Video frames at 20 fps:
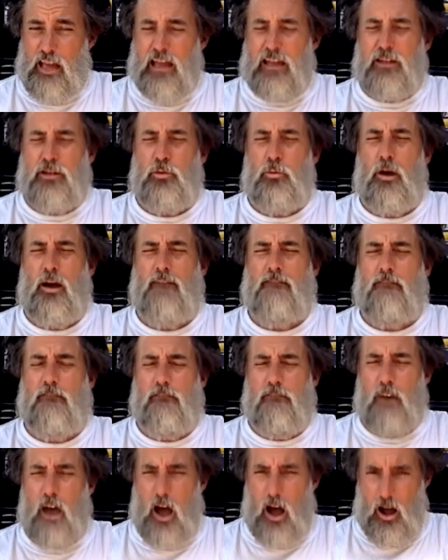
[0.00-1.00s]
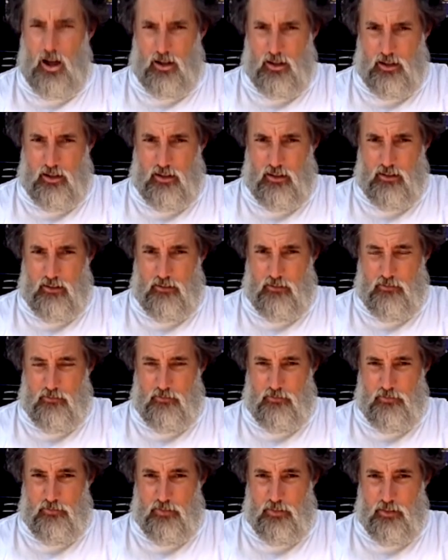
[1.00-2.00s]
Do I fuck?
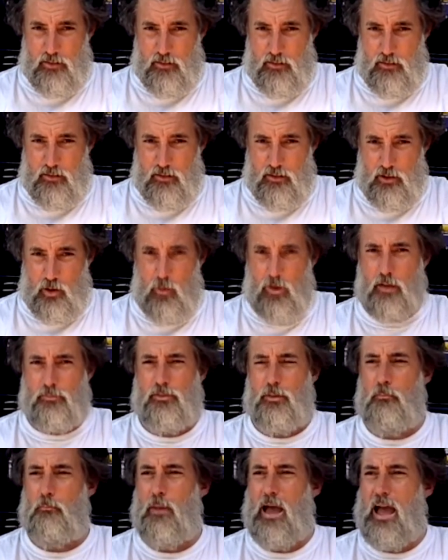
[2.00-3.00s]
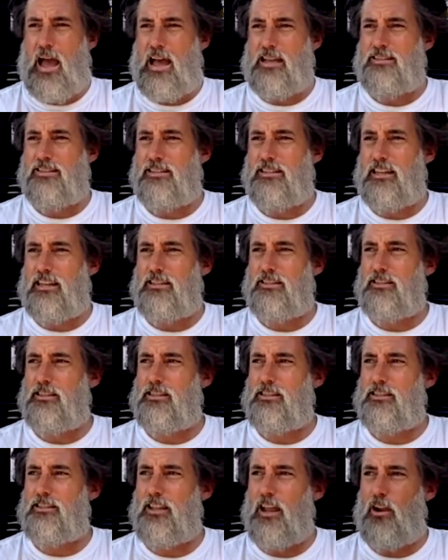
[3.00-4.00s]
Going up the mast is the
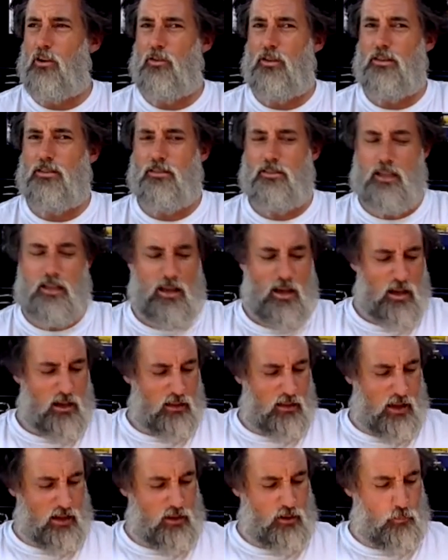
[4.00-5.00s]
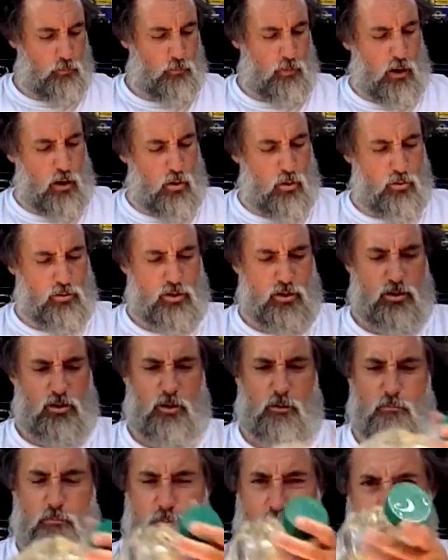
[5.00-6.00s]
scariest thing. Like your boat
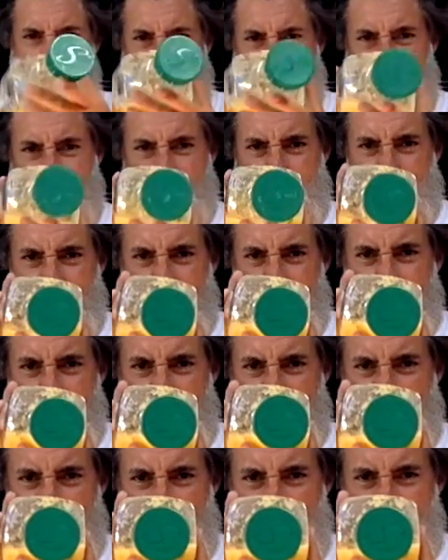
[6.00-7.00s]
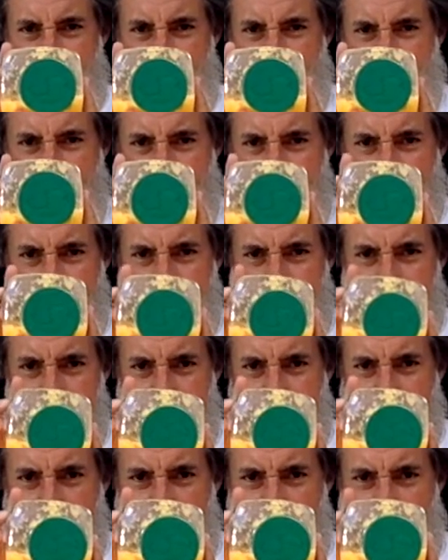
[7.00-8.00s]
does that,
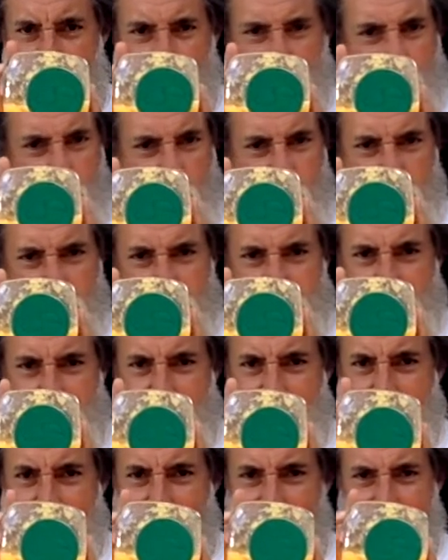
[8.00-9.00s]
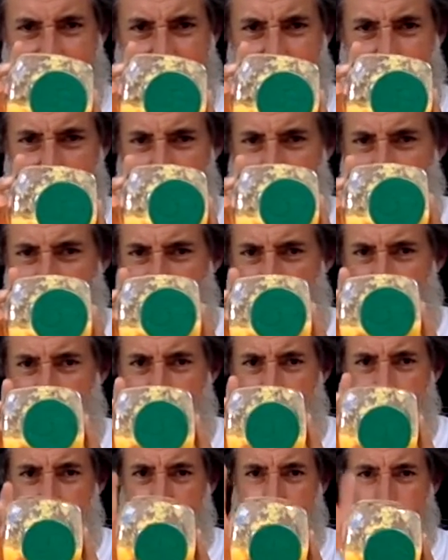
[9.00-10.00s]
right? It rocks. That's normal.
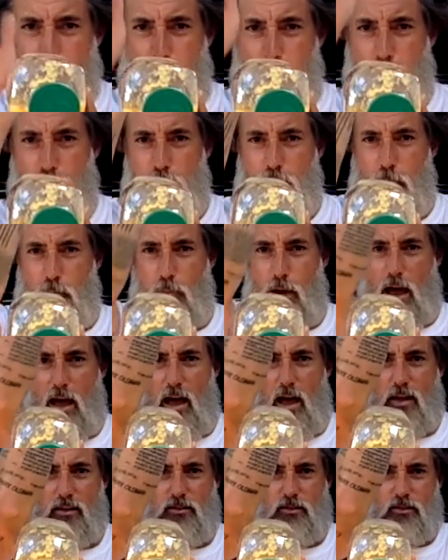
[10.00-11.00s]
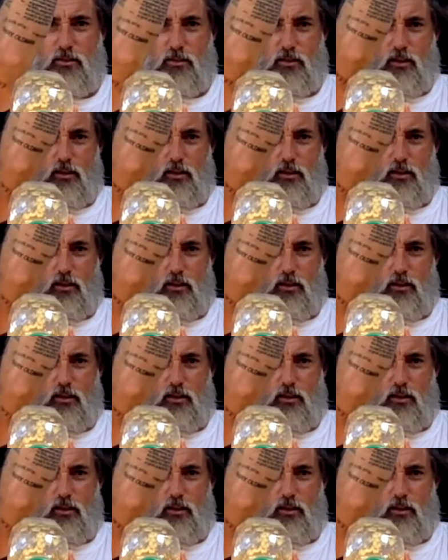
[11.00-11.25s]
But if you put a mast,